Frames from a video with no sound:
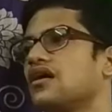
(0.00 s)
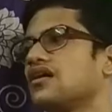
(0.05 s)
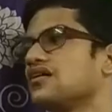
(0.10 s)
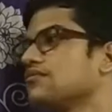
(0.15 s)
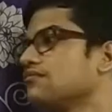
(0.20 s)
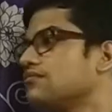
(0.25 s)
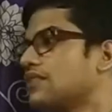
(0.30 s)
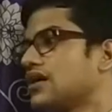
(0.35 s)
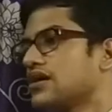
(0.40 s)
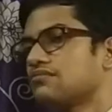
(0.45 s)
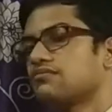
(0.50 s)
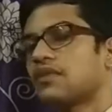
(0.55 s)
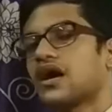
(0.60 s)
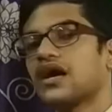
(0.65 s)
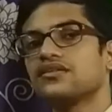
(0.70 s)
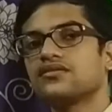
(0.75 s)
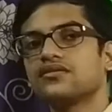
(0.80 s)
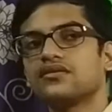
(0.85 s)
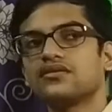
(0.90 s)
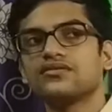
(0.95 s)
my
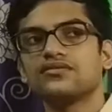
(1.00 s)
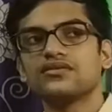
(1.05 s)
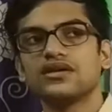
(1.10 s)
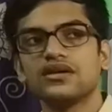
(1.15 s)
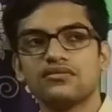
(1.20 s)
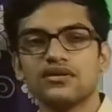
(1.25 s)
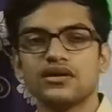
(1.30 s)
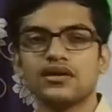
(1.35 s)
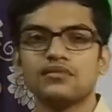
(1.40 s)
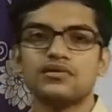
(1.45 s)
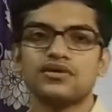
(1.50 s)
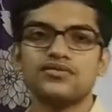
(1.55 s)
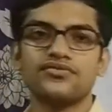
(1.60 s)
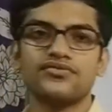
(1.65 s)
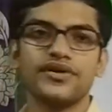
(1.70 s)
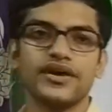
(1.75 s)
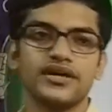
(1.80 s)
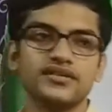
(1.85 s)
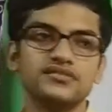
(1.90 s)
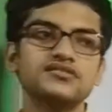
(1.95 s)
Python developer
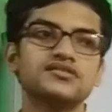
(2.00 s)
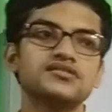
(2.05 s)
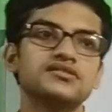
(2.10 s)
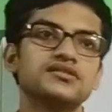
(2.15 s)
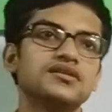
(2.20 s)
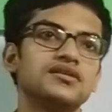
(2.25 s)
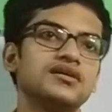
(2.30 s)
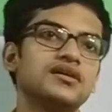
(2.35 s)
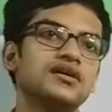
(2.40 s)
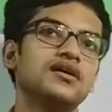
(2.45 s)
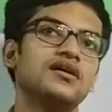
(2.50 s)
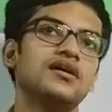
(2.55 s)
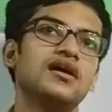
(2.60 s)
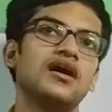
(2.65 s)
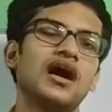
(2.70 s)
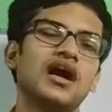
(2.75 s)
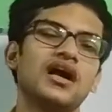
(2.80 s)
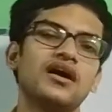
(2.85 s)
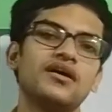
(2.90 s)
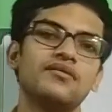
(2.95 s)
friends,
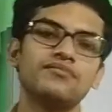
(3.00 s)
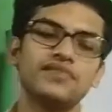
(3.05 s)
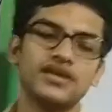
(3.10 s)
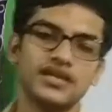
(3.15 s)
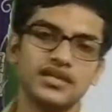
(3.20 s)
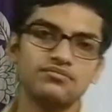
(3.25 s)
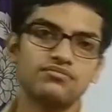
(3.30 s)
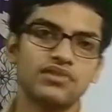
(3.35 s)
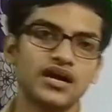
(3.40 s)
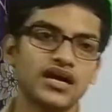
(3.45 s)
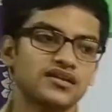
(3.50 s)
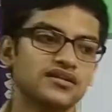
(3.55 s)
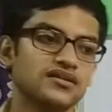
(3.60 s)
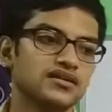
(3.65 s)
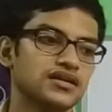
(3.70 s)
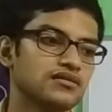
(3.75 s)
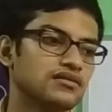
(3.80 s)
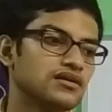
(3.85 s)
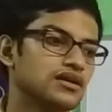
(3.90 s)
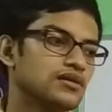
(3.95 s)
I have many Python
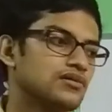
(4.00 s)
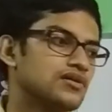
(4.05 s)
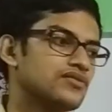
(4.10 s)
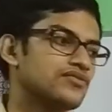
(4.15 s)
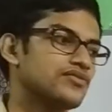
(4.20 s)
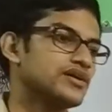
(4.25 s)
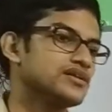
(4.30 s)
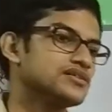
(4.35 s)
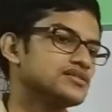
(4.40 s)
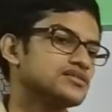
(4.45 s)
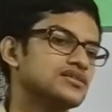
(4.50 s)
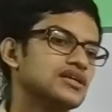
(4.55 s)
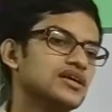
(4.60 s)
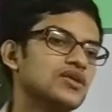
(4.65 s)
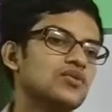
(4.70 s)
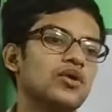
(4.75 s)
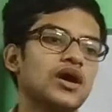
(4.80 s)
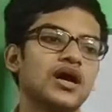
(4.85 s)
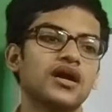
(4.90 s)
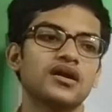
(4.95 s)
developer friends, they
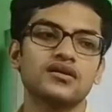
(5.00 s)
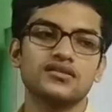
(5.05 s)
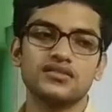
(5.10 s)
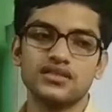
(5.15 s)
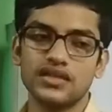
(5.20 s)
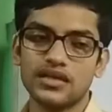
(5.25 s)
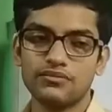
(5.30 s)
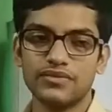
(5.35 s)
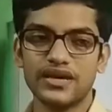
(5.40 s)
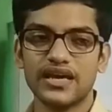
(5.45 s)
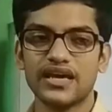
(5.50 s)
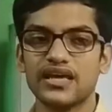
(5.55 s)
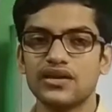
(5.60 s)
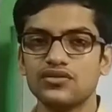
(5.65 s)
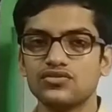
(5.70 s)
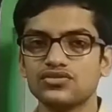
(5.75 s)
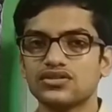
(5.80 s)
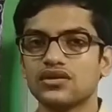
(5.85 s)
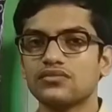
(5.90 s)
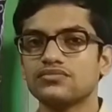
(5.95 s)
make
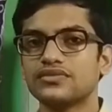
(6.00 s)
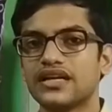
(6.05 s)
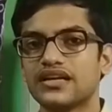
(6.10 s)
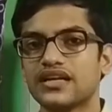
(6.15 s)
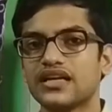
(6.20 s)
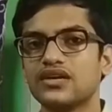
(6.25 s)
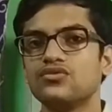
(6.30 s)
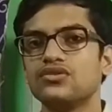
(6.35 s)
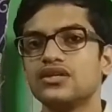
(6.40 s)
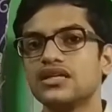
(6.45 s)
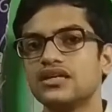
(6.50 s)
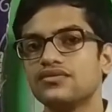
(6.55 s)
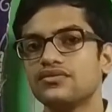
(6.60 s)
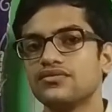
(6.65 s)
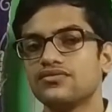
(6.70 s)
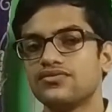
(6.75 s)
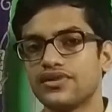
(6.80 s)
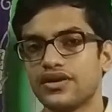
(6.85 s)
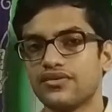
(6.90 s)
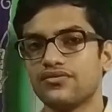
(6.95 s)
use of that Qt
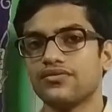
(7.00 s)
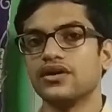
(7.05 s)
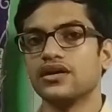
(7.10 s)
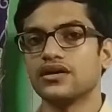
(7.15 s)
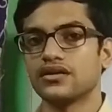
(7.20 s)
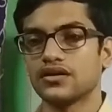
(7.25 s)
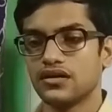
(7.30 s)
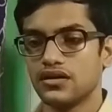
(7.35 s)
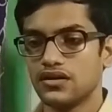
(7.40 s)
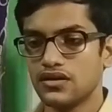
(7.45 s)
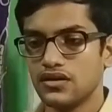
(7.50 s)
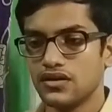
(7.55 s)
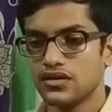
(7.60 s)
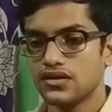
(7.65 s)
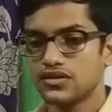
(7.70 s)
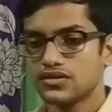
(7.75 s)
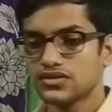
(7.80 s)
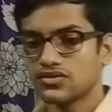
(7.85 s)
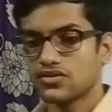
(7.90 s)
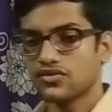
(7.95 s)
framework.
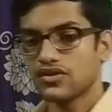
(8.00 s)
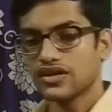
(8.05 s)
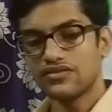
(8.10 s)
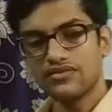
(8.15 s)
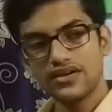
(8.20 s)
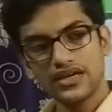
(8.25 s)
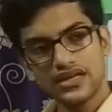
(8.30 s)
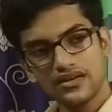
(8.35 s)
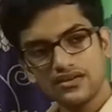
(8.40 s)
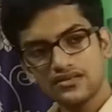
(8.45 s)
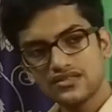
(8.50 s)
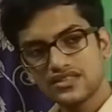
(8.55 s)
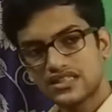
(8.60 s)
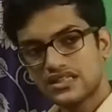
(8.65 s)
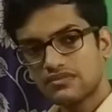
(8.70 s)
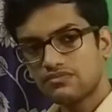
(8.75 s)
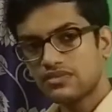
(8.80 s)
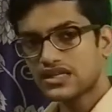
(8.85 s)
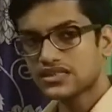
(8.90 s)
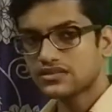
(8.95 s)
So even C++
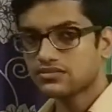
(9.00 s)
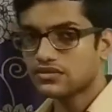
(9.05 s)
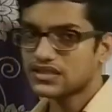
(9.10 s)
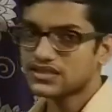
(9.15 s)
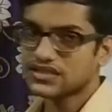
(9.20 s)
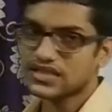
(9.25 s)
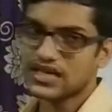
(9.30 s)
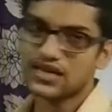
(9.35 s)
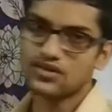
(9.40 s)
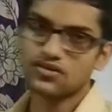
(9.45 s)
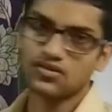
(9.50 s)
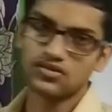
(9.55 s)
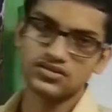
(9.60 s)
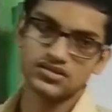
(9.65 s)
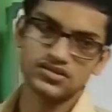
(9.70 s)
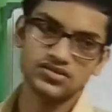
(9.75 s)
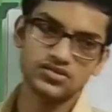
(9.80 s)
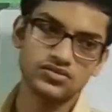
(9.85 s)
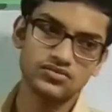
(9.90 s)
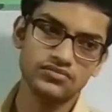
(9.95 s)
can
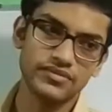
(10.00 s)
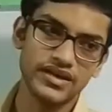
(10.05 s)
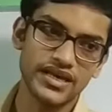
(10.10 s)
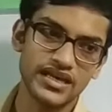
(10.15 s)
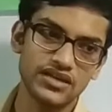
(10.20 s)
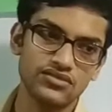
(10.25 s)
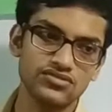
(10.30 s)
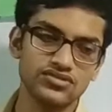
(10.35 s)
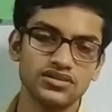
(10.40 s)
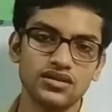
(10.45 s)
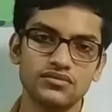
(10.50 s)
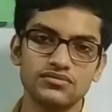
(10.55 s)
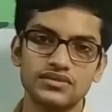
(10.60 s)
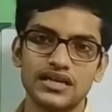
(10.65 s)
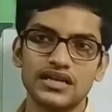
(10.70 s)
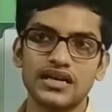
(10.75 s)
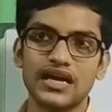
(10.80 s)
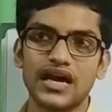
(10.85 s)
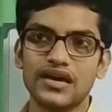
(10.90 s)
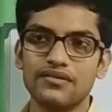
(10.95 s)
also make use of that
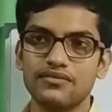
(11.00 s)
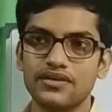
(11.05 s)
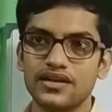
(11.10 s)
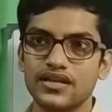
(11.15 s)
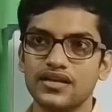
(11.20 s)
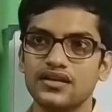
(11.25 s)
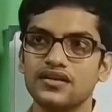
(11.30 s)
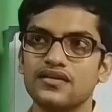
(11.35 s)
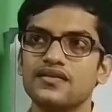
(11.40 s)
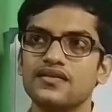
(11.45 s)
library,